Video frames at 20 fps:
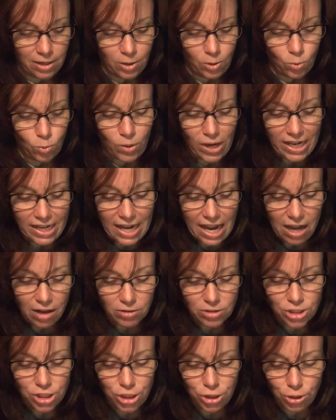Write
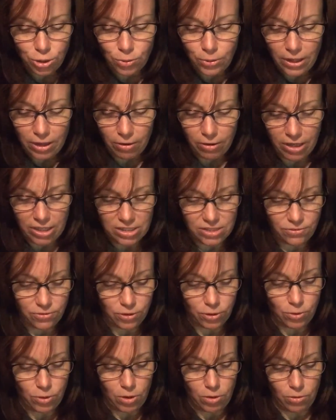out 2 areas for
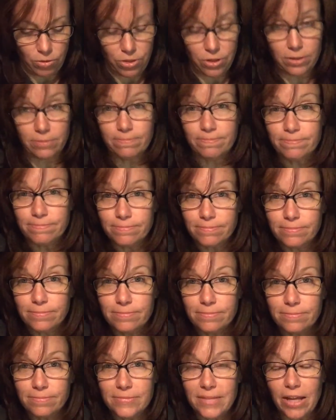growth.
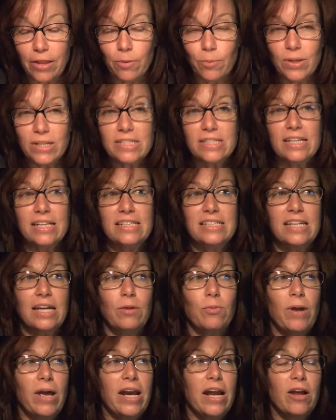Now, the reason they say
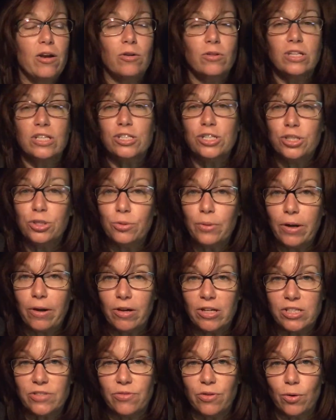write out only 2
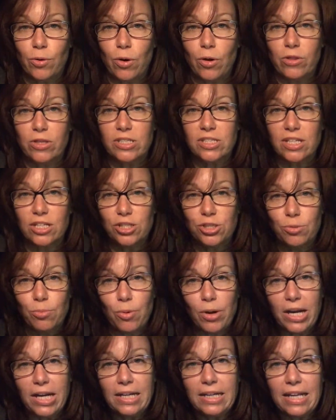areas for growth is because your
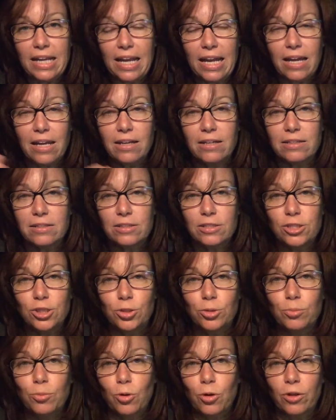brain can't
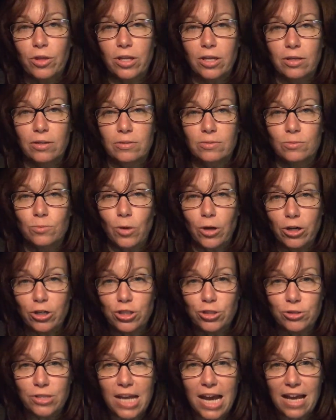do more than 1 or
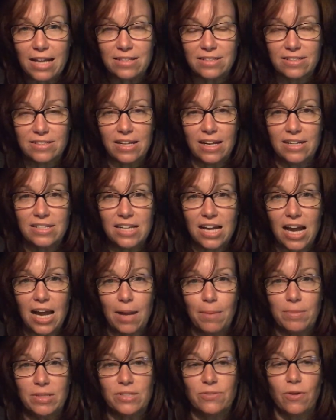2 tasks at a
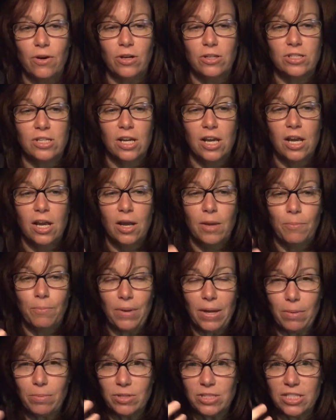time, as far as
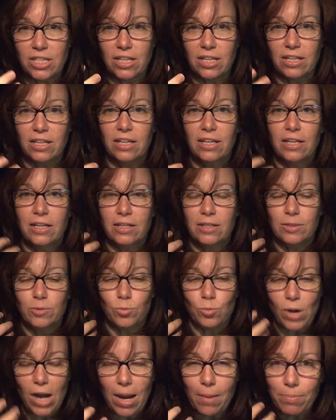be able to
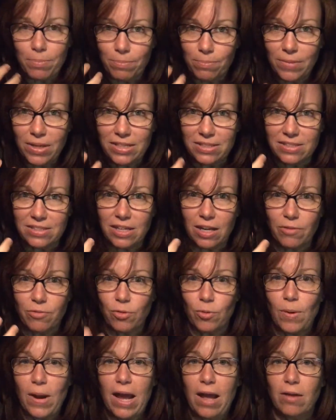wrap itself
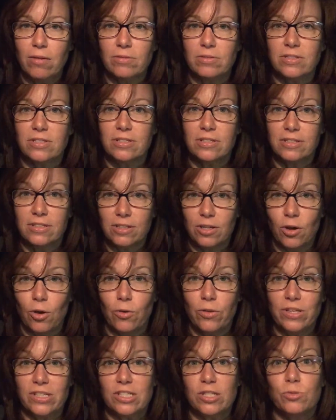around, oh,
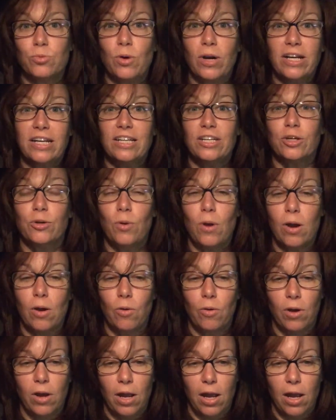this is where I need to grow.